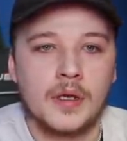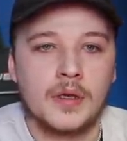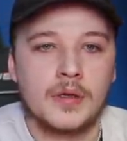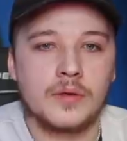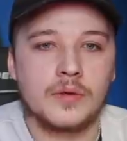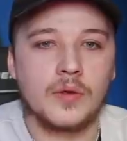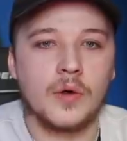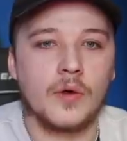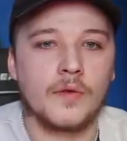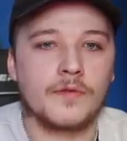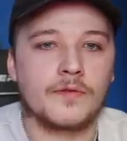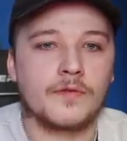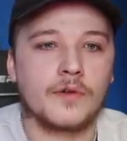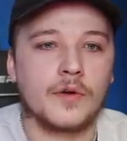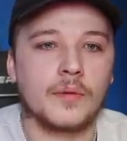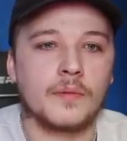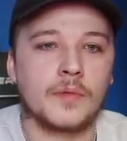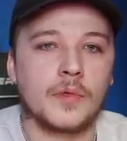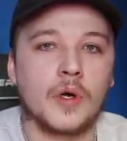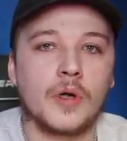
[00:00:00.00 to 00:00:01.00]
Not
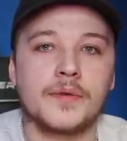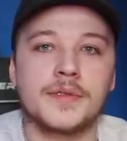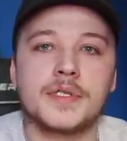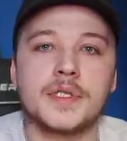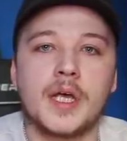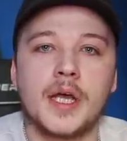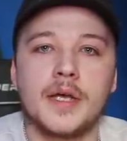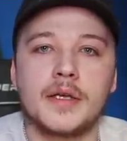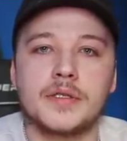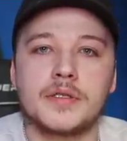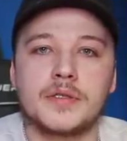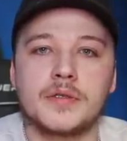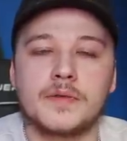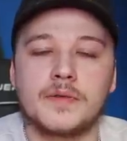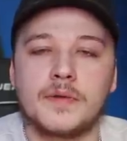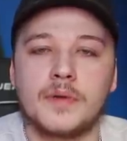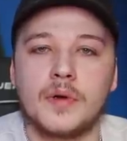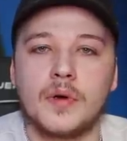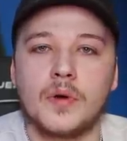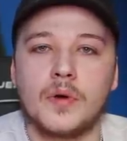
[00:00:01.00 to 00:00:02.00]
from context
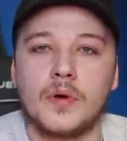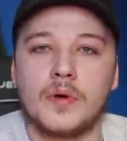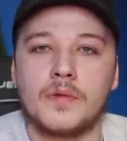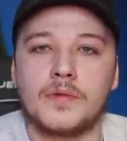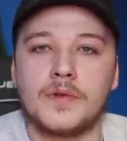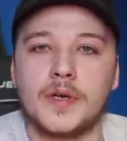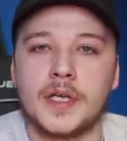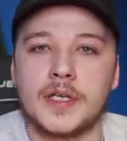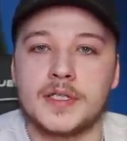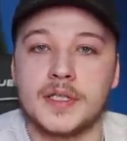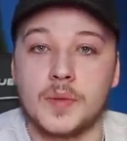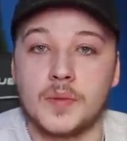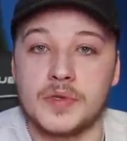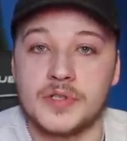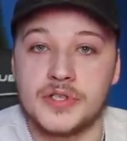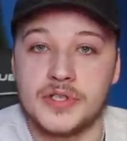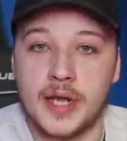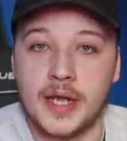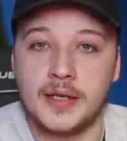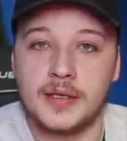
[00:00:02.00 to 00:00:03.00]
or things that were
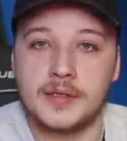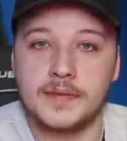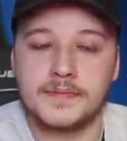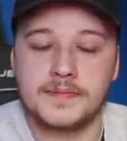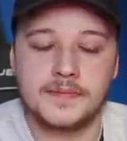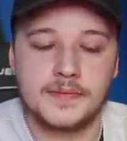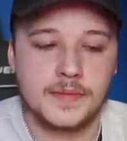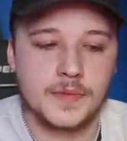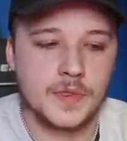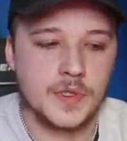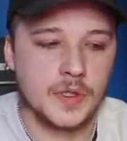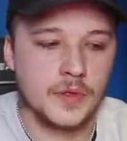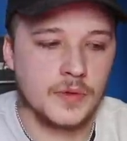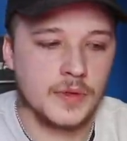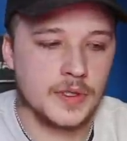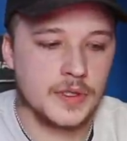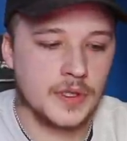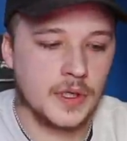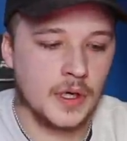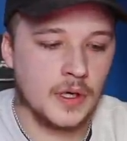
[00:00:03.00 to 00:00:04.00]
said to
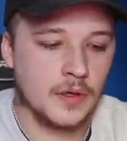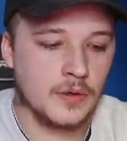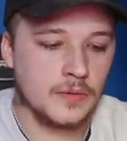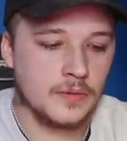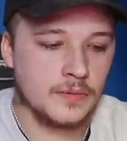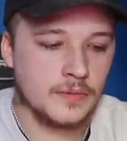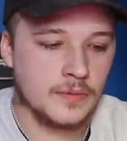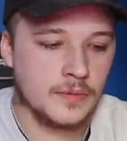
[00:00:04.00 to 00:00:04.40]
this girl,